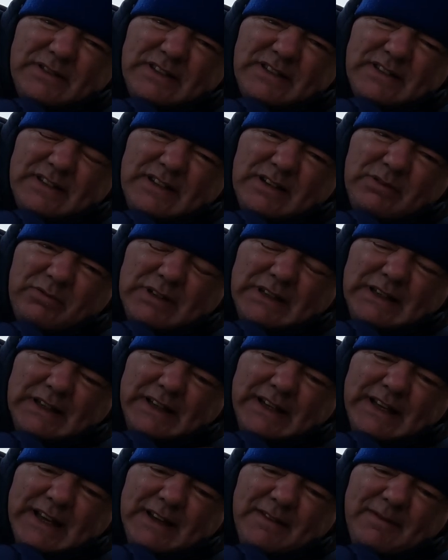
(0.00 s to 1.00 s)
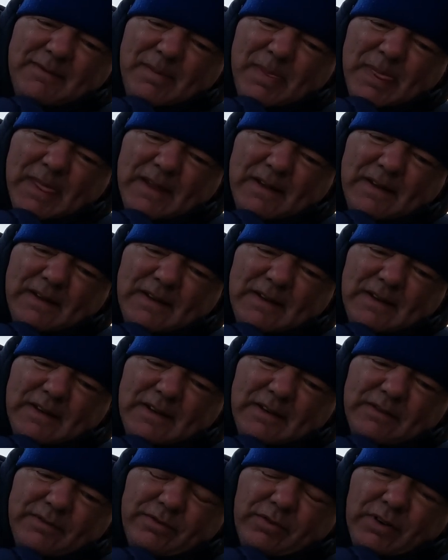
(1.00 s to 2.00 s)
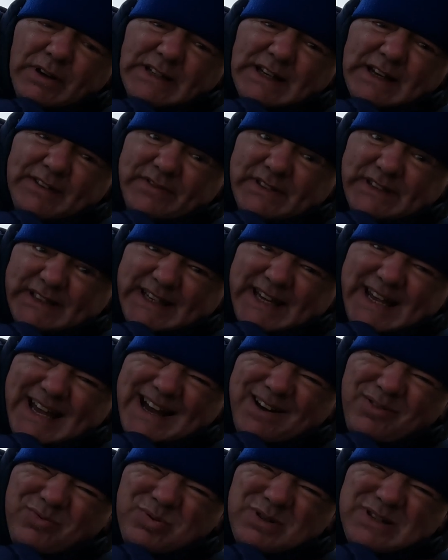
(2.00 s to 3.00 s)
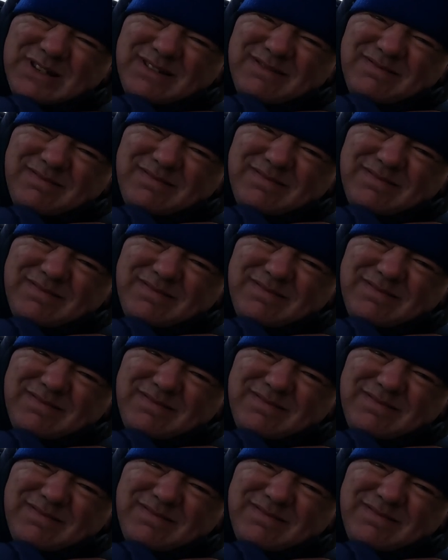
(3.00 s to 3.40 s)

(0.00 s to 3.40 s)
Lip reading: as an outer layer for when you have to get out.